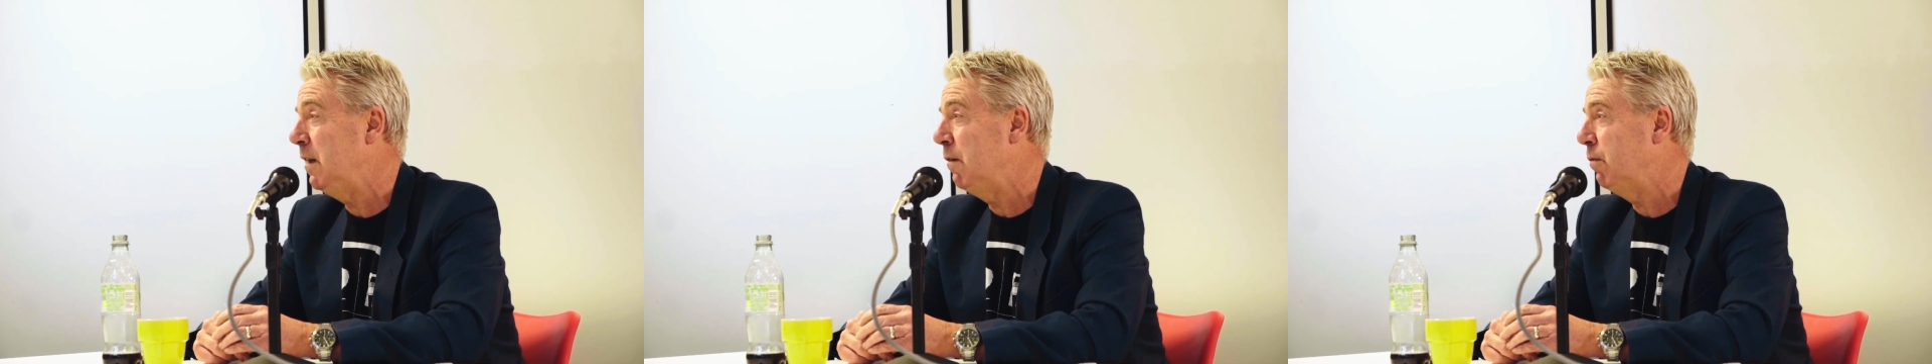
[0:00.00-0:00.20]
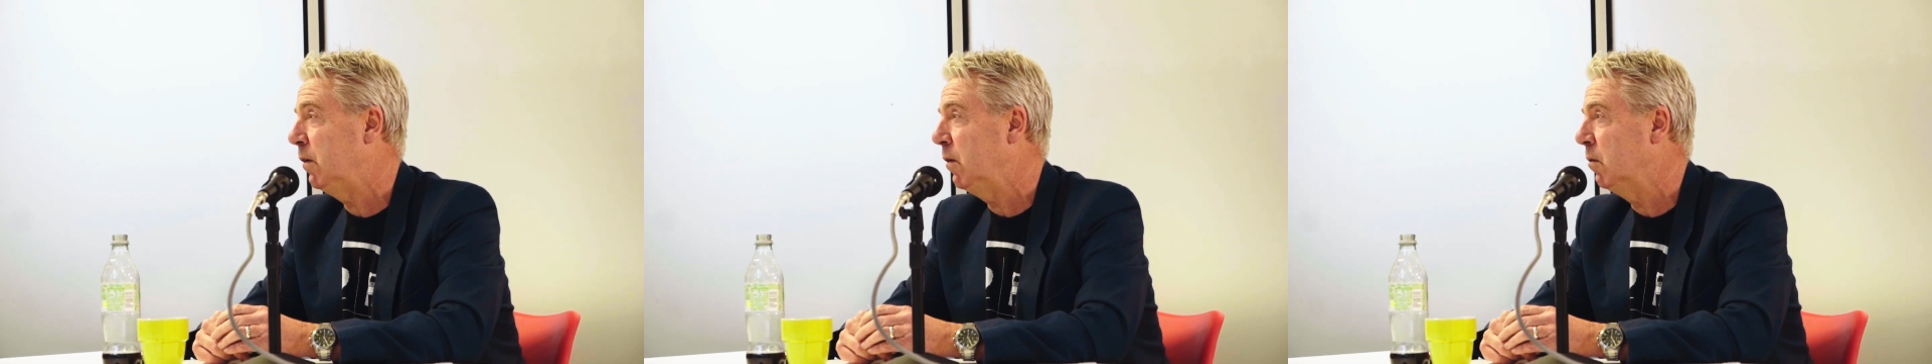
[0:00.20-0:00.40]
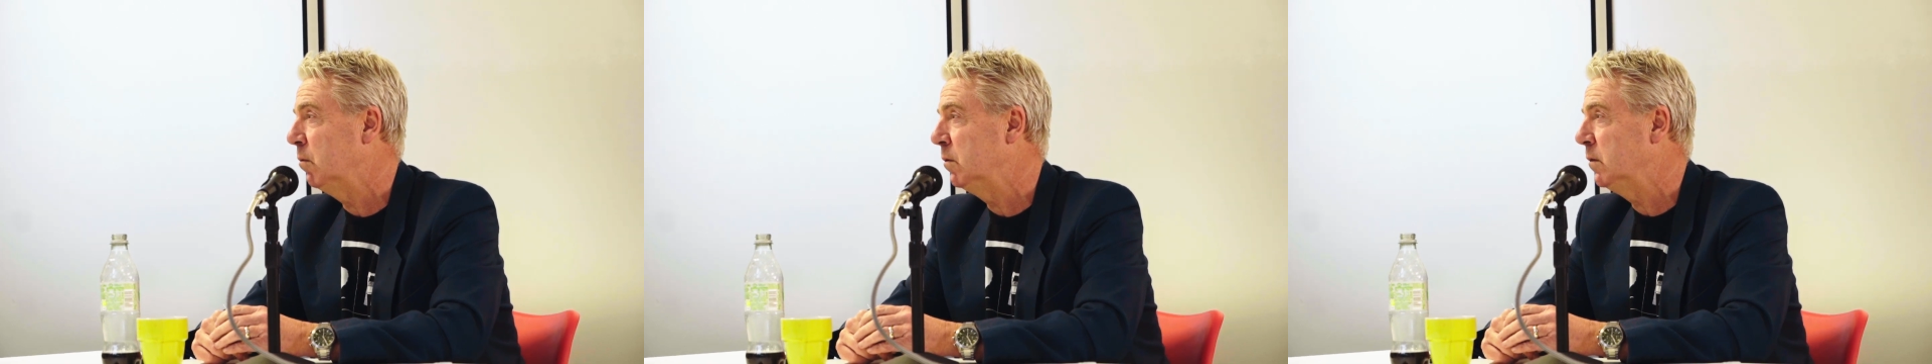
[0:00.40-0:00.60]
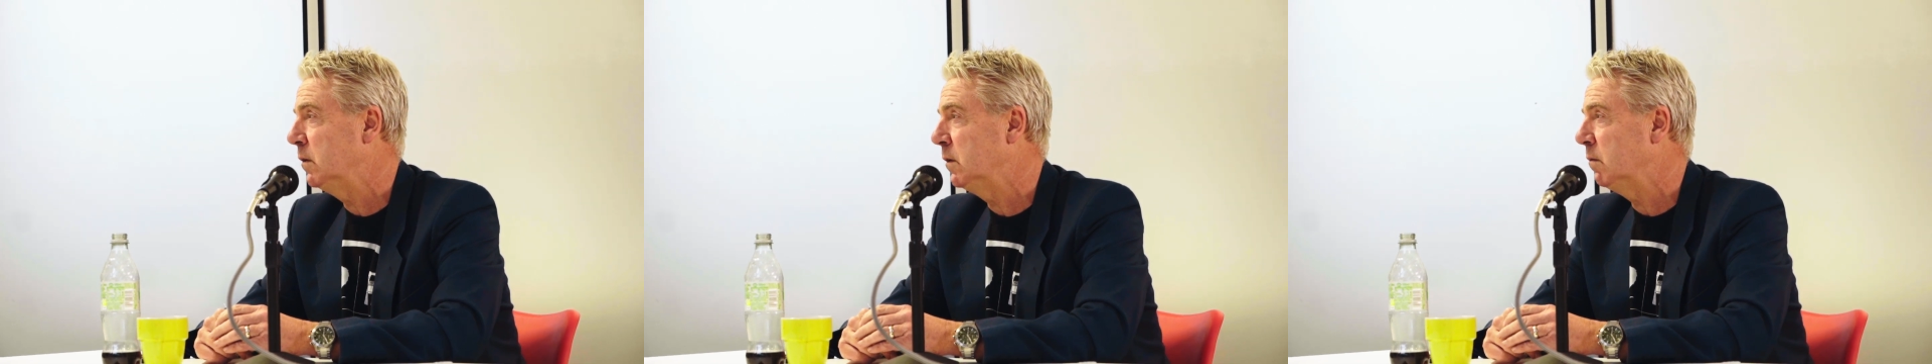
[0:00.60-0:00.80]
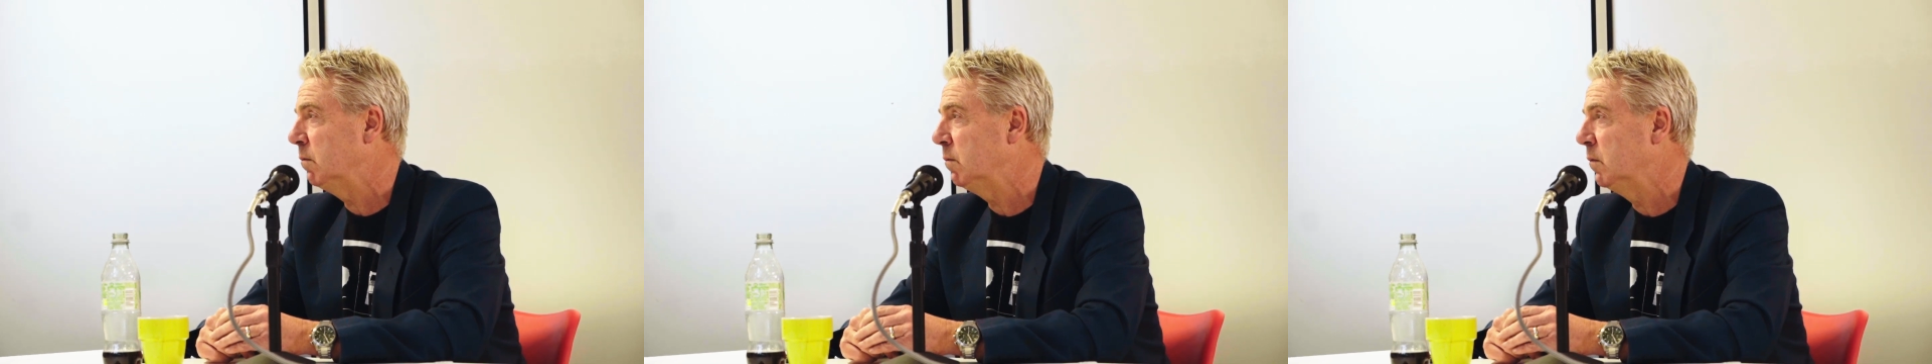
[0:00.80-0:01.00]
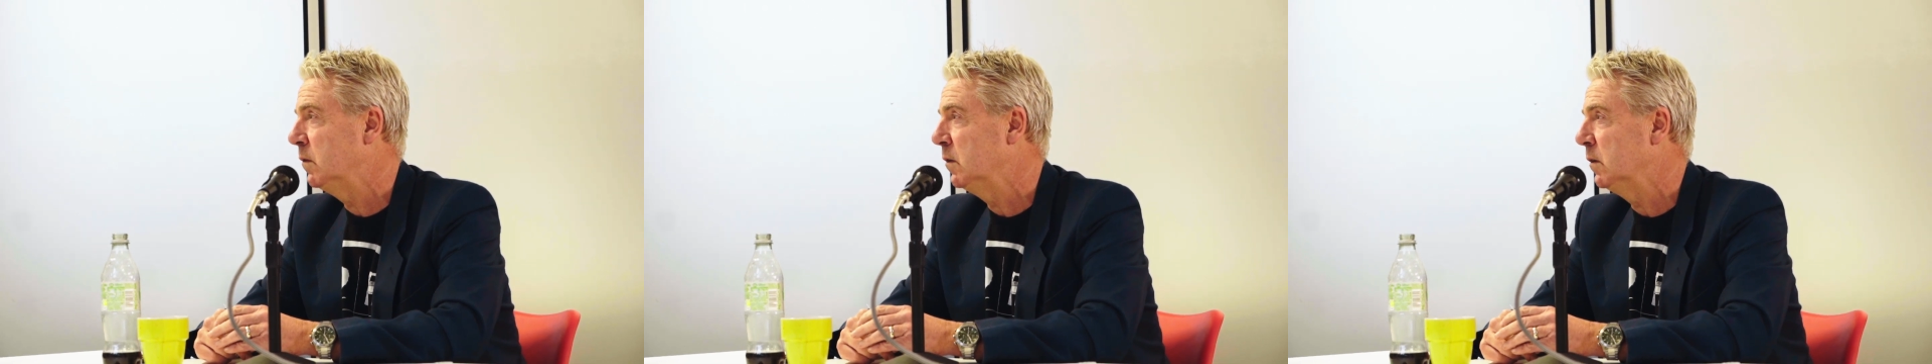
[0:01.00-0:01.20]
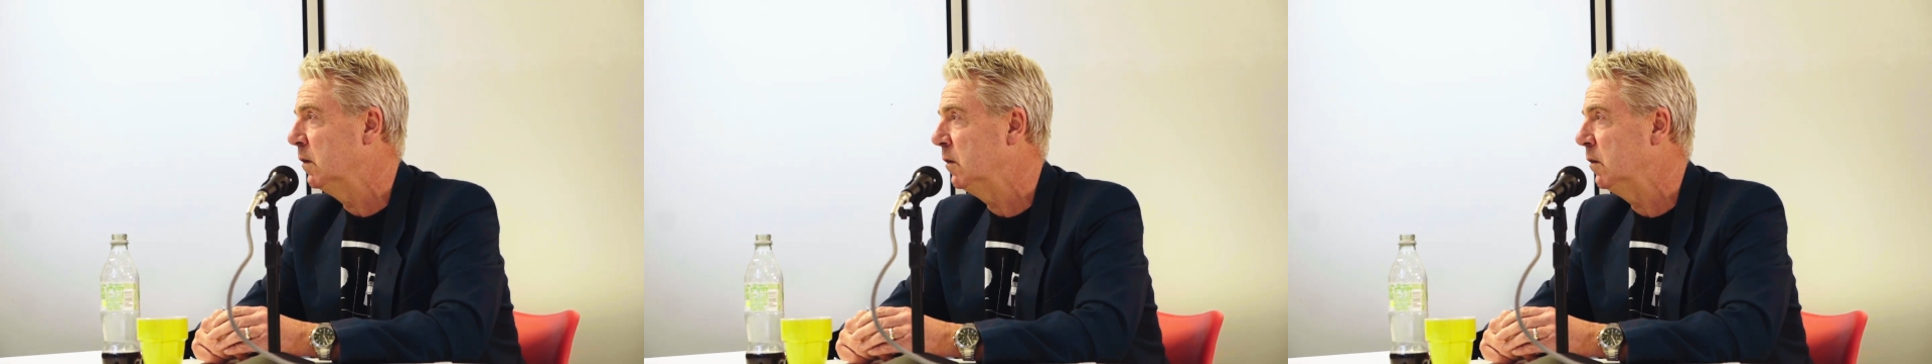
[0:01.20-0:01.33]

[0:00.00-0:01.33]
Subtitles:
difficult, wouldn't it?